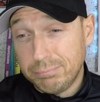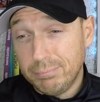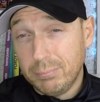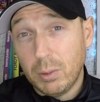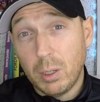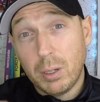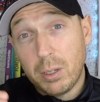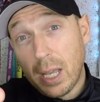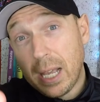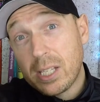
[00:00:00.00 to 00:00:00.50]

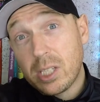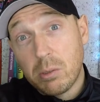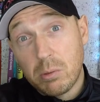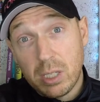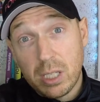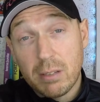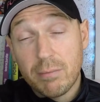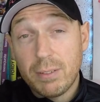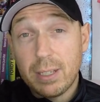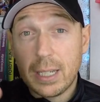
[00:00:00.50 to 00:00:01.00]
well, actually
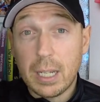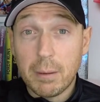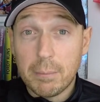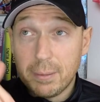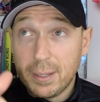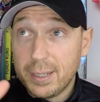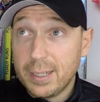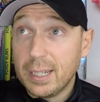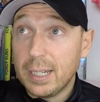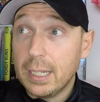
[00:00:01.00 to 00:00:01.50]
was in the video,
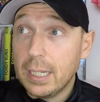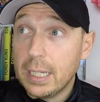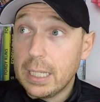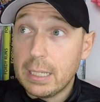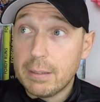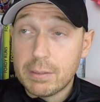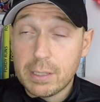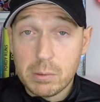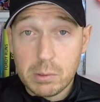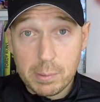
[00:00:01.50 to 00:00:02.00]
plenty of
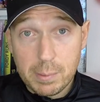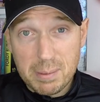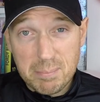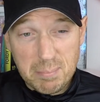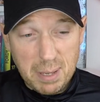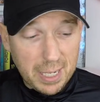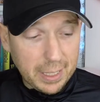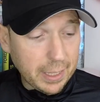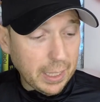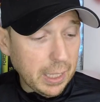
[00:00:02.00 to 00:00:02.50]
leaves, and it was a bit
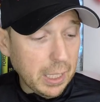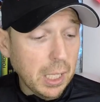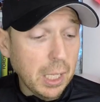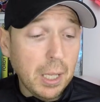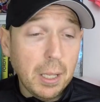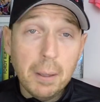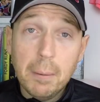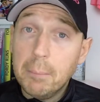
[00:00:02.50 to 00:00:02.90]
mucky,